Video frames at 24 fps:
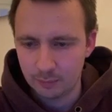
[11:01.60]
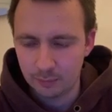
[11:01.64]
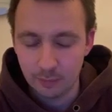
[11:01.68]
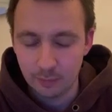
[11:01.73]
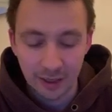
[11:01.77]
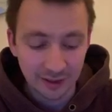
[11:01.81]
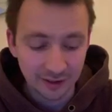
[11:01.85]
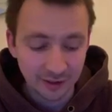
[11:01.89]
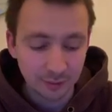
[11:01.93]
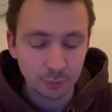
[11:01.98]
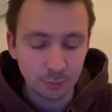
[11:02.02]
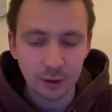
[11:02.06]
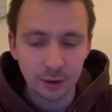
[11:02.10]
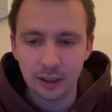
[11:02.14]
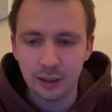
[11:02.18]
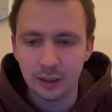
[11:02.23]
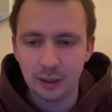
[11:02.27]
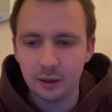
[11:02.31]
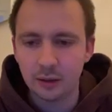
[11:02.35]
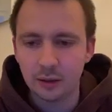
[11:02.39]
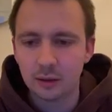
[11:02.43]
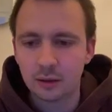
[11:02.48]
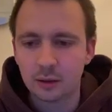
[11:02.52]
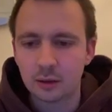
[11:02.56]
might
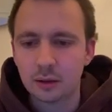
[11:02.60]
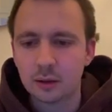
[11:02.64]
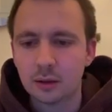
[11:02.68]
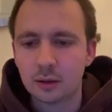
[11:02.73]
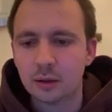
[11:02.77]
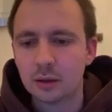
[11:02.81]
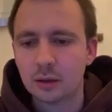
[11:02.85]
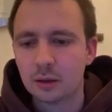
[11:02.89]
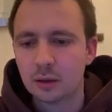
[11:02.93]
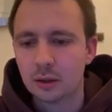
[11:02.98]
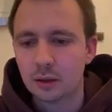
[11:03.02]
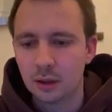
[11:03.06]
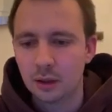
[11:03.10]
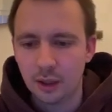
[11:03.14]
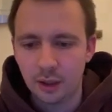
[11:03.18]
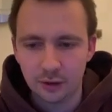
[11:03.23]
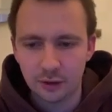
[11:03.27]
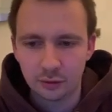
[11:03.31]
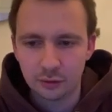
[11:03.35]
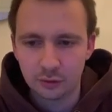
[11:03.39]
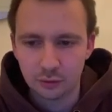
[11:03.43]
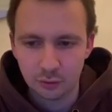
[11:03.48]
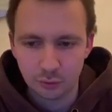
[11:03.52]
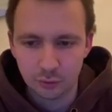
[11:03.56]
play
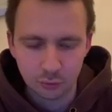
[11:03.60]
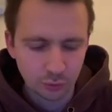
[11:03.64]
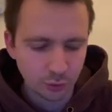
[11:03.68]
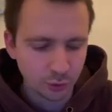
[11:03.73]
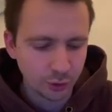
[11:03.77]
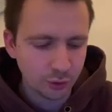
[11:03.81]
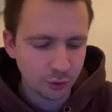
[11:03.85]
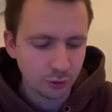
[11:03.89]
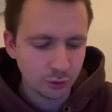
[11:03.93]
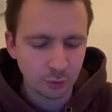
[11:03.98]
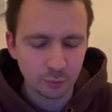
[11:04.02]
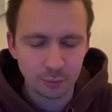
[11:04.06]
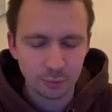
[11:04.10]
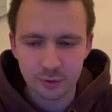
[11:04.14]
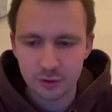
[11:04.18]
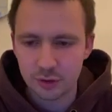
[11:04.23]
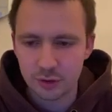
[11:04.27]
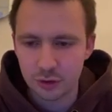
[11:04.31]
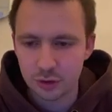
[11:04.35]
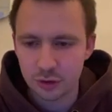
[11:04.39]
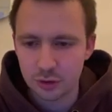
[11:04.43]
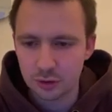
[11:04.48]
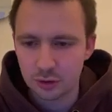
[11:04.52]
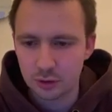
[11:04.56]
and ruin your
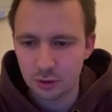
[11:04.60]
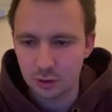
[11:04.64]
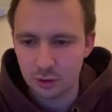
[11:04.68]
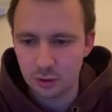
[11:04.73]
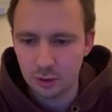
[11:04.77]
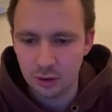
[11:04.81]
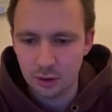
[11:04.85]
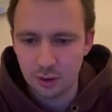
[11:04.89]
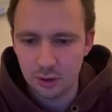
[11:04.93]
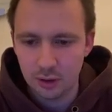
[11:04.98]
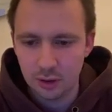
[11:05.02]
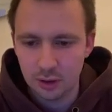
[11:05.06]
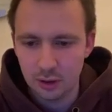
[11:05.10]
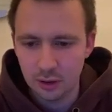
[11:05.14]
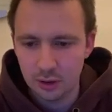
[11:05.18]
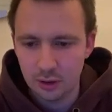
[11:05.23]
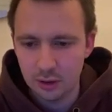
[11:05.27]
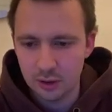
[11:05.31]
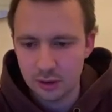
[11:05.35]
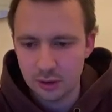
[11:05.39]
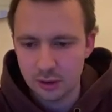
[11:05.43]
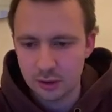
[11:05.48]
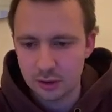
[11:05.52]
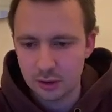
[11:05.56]
position
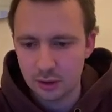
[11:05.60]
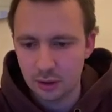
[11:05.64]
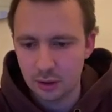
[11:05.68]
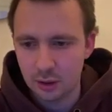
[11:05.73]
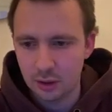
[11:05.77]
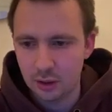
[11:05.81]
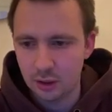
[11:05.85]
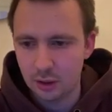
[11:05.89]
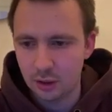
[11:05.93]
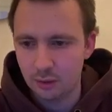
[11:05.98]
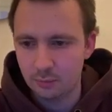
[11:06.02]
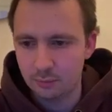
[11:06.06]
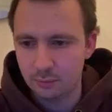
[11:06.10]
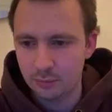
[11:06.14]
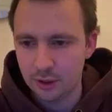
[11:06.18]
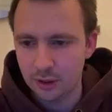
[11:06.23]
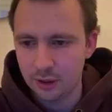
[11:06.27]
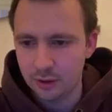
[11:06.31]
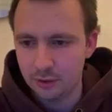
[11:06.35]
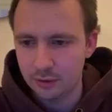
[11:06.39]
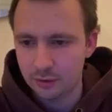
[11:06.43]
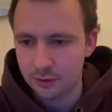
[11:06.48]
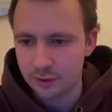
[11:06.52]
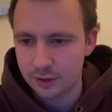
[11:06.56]
is
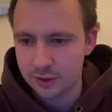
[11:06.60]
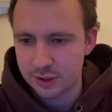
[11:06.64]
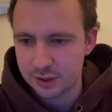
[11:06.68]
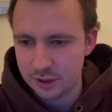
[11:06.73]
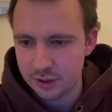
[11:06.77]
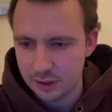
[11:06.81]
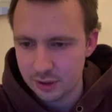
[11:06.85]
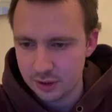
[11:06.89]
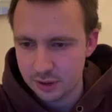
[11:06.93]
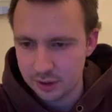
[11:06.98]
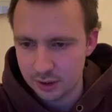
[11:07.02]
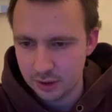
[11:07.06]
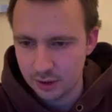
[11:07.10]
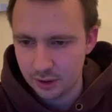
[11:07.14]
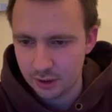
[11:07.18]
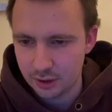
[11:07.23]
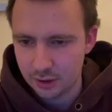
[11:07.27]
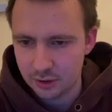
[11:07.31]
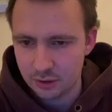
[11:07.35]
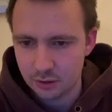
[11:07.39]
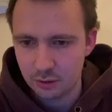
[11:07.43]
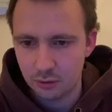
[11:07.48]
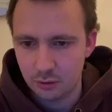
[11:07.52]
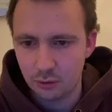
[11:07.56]
either
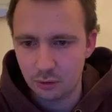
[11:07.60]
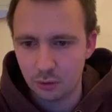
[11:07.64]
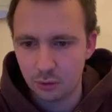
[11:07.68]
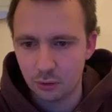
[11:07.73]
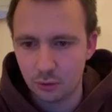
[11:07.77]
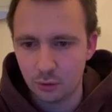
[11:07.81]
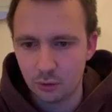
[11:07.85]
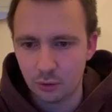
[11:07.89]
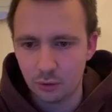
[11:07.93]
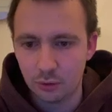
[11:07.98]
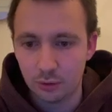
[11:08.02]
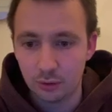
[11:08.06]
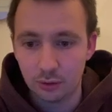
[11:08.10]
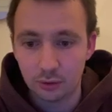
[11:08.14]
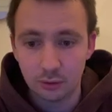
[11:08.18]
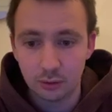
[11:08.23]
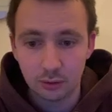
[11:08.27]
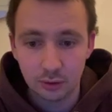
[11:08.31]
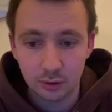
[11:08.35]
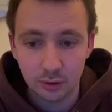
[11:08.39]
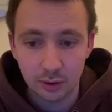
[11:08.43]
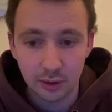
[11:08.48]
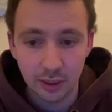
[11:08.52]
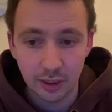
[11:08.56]
c6 or
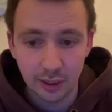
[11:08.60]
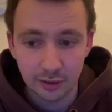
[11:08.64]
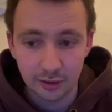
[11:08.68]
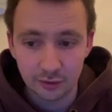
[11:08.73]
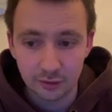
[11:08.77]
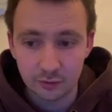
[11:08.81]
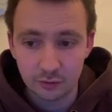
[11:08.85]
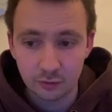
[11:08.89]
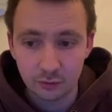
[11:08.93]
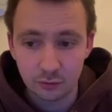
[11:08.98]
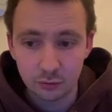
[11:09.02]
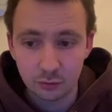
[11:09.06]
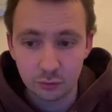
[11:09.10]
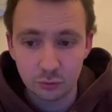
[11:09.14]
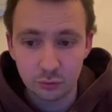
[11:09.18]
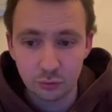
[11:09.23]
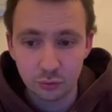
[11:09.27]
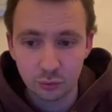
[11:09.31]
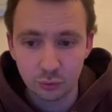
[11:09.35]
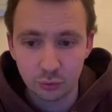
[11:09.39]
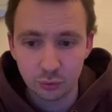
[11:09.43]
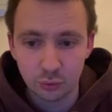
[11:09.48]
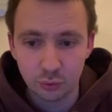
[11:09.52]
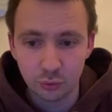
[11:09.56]
knight
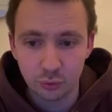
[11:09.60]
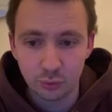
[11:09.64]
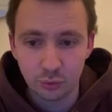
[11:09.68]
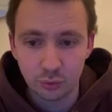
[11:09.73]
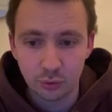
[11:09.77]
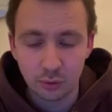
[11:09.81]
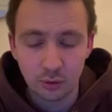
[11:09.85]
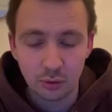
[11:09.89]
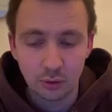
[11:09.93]
to